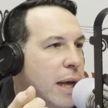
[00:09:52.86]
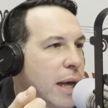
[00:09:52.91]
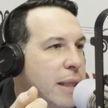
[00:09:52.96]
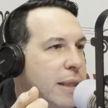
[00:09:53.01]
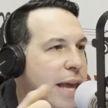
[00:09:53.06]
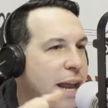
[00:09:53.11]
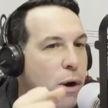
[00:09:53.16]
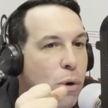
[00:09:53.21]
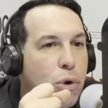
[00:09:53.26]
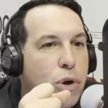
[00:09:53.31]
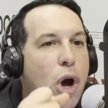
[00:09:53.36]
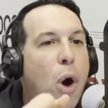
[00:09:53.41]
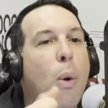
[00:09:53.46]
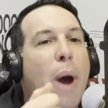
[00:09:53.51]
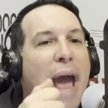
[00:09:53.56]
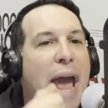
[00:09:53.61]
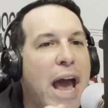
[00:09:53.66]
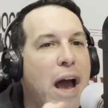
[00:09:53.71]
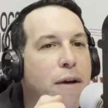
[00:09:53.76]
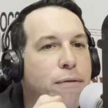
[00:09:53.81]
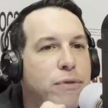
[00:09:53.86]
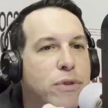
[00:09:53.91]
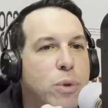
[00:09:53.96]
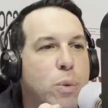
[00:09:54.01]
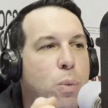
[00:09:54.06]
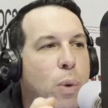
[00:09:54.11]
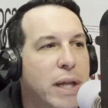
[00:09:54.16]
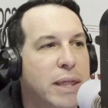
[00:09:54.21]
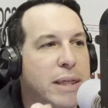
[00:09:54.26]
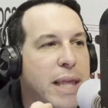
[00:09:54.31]
They don't go after
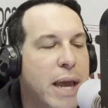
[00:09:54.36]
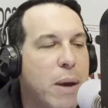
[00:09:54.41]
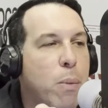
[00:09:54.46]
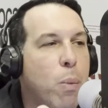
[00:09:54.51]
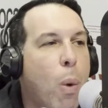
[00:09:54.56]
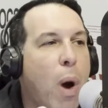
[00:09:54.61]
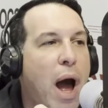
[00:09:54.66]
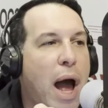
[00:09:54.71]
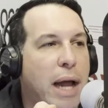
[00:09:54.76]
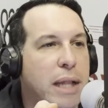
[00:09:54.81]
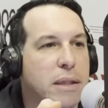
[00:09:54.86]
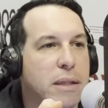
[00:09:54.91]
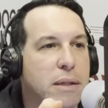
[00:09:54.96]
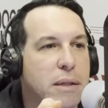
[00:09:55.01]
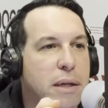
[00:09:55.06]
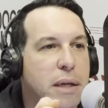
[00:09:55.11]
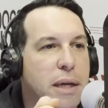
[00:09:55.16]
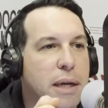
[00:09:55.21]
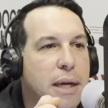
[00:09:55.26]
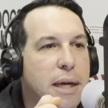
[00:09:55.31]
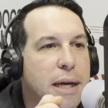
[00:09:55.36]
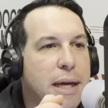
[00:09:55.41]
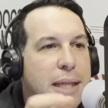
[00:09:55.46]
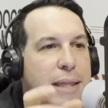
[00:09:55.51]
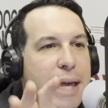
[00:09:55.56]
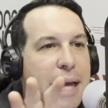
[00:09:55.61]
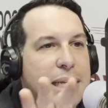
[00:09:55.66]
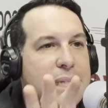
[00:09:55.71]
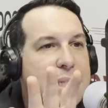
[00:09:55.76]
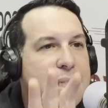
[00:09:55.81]
what they want.
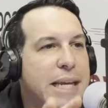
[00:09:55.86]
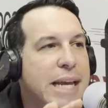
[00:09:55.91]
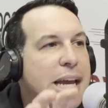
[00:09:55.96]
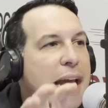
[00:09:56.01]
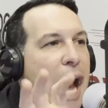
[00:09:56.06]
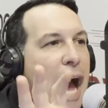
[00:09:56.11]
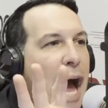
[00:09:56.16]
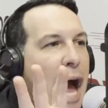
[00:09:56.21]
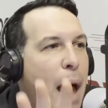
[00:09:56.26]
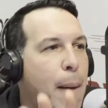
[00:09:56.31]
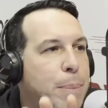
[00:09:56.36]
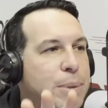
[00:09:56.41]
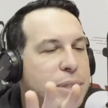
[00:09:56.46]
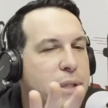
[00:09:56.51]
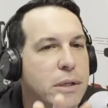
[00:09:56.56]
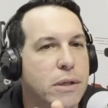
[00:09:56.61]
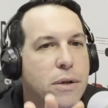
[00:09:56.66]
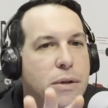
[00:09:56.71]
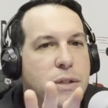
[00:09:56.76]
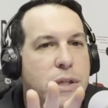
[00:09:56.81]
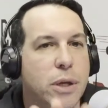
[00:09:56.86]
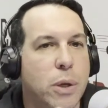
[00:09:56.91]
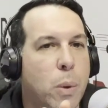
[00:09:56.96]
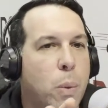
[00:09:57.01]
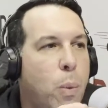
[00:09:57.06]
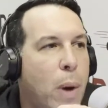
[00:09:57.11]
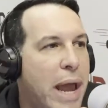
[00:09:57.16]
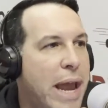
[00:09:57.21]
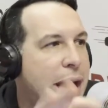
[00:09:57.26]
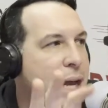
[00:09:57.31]
They see obstacles in the
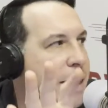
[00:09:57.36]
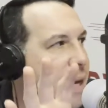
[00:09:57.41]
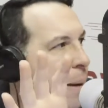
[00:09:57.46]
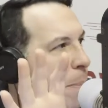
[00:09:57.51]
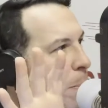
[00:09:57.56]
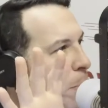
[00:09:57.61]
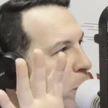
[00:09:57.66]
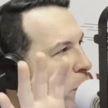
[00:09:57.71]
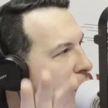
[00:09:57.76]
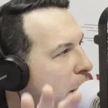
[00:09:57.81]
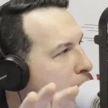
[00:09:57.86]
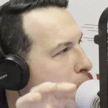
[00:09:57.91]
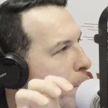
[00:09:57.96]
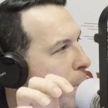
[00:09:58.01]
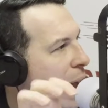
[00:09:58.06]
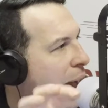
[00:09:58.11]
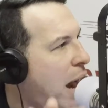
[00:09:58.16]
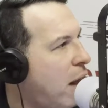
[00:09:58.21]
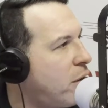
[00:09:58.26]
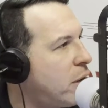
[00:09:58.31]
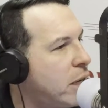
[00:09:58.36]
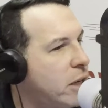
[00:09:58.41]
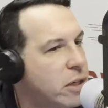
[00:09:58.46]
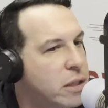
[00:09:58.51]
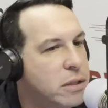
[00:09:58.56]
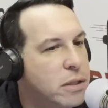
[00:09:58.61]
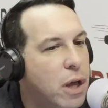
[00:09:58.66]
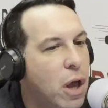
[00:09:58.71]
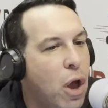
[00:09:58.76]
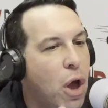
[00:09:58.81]
way and they put up
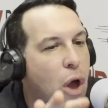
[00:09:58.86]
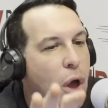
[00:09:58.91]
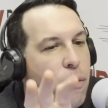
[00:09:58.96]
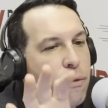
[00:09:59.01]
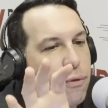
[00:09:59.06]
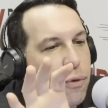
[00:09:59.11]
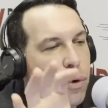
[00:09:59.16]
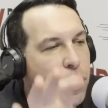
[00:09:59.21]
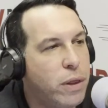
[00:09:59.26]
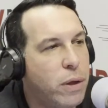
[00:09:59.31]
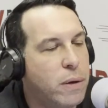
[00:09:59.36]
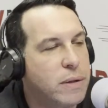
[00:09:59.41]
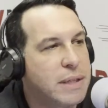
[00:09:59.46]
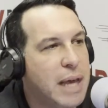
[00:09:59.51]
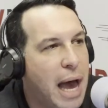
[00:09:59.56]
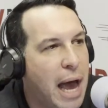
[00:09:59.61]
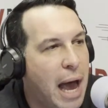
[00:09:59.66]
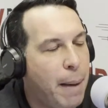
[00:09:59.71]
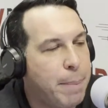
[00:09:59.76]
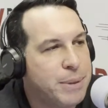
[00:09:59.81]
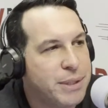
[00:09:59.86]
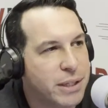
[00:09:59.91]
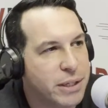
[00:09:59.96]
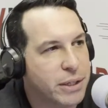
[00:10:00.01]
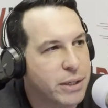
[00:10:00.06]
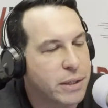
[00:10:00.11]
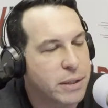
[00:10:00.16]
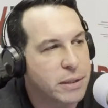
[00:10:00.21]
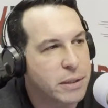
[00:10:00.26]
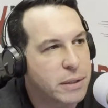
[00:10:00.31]
barriers for those
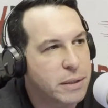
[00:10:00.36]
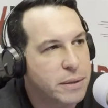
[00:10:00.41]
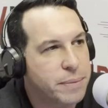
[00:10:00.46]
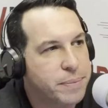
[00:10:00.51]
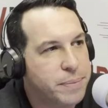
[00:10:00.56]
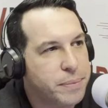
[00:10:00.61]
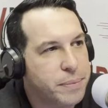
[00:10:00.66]
obstacles.